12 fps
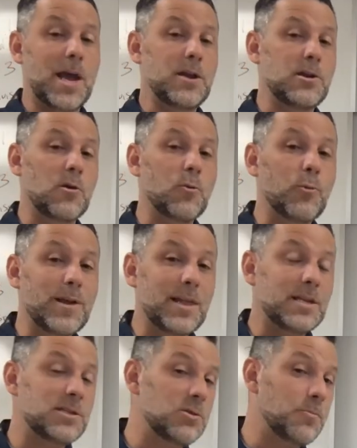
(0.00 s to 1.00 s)
and you're
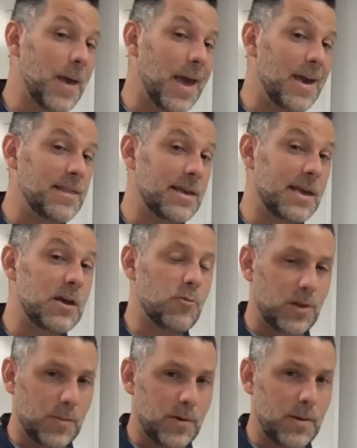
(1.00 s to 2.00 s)
willing to pay the
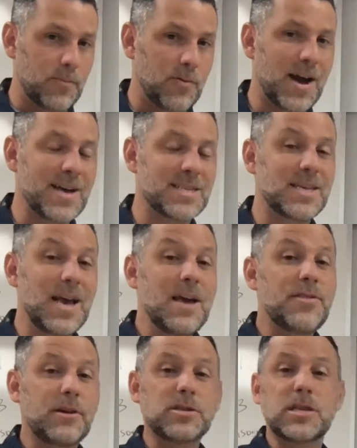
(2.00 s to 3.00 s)
equilibrium price,
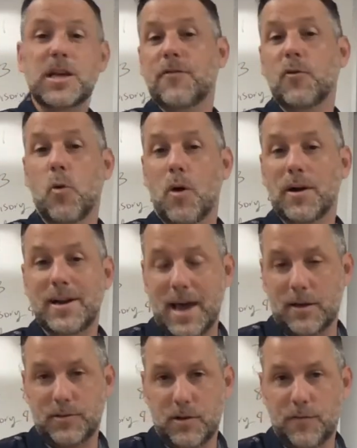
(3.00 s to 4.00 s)
there's enough quantity
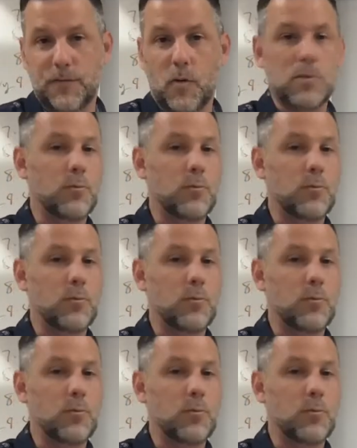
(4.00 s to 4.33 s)
out there for